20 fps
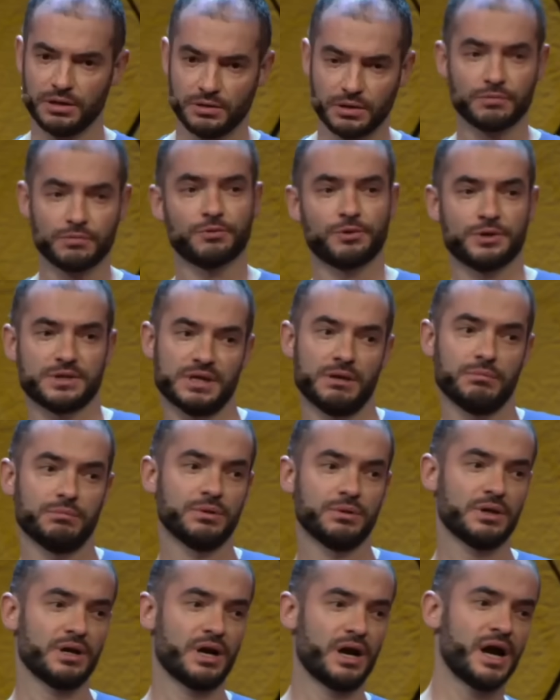that, for
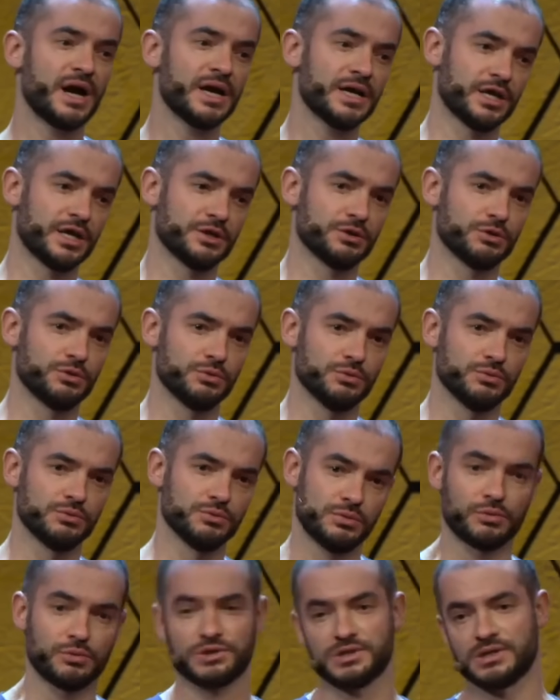example, I can do
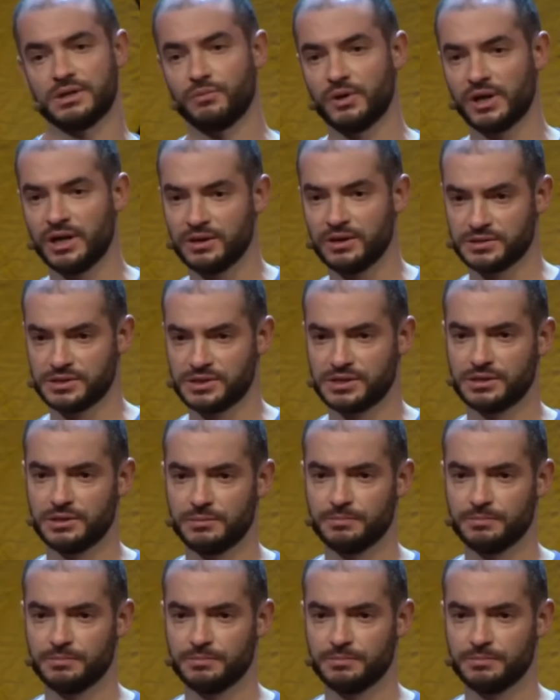or someone else.